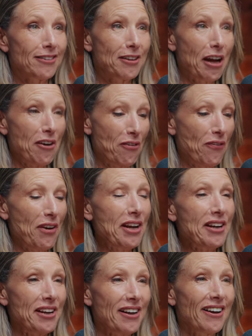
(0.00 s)

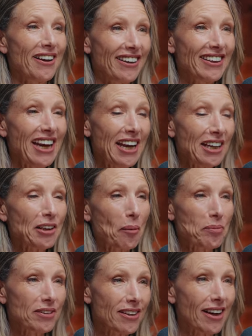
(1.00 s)
They get
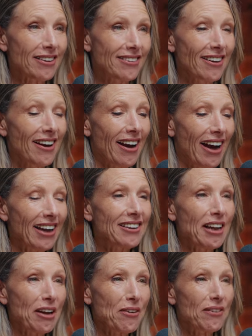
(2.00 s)
upset, and
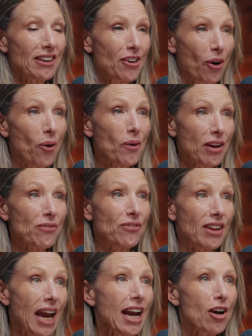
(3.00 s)
they, you know, if
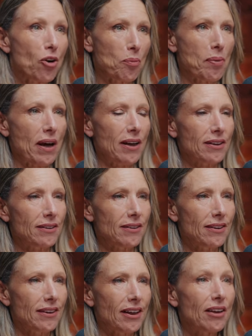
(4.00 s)
they look bad,
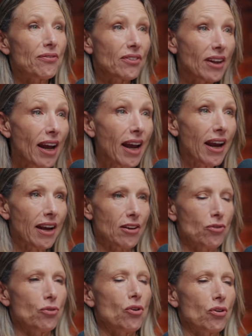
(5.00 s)
if they
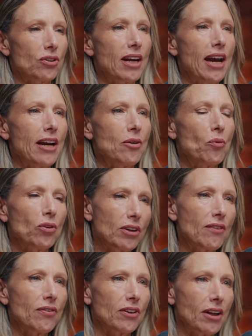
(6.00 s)
do not gain
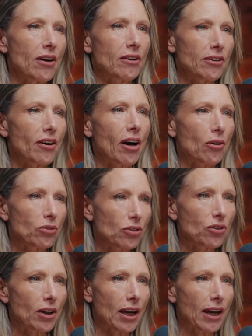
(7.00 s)
whatever they're out
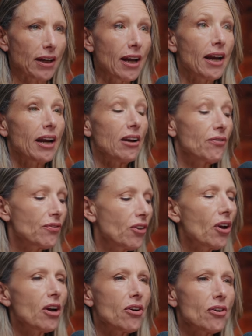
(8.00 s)
to gain, if
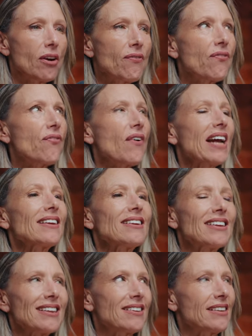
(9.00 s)
their
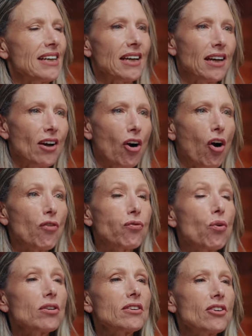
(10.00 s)
fantasy of
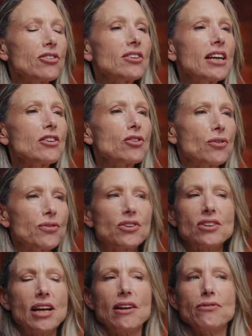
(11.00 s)
what their sense of
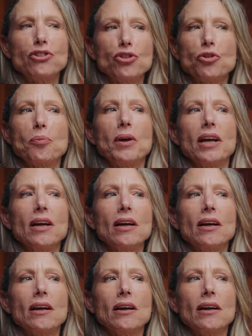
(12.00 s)
self should be
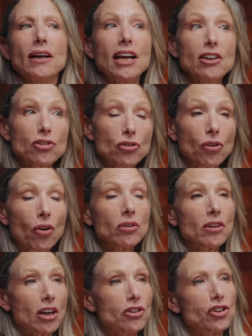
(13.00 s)
is
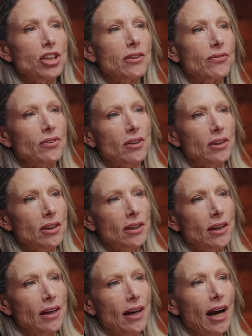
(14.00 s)
not achieved,
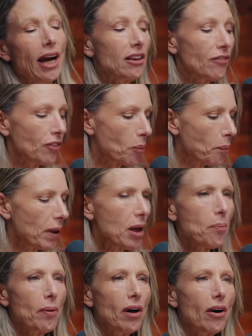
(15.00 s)
and if the
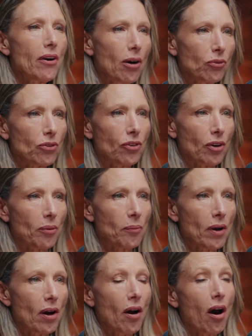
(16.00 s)
people around
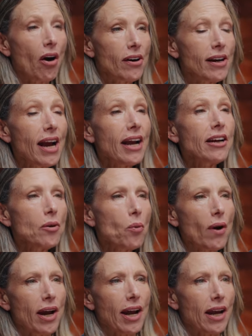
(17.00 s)
them are in any
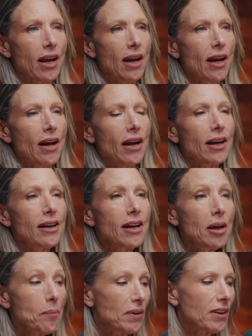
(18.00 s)
way
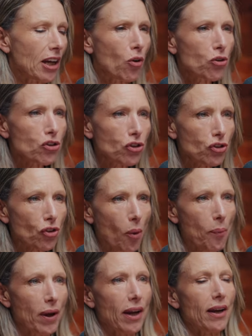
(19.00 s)
inhibiting or
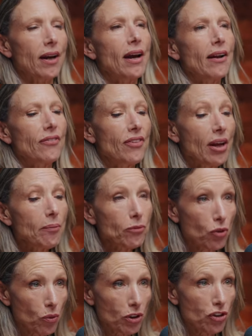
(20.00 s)
stopping them
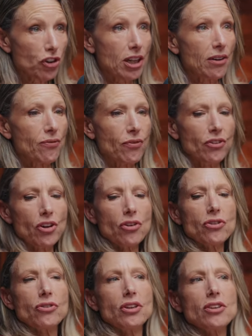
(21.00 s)
to achieve
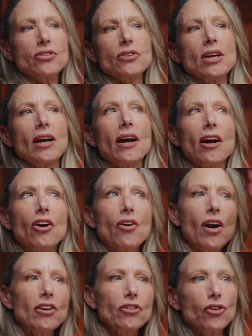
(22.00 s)
this
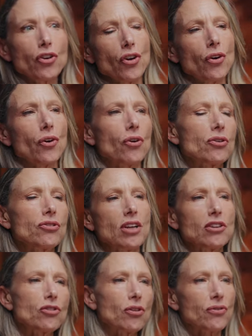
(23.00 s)
grandeur
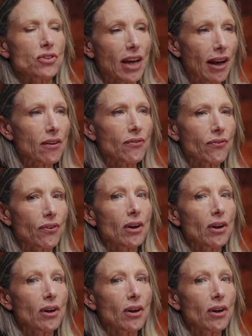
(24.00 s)
sense of self,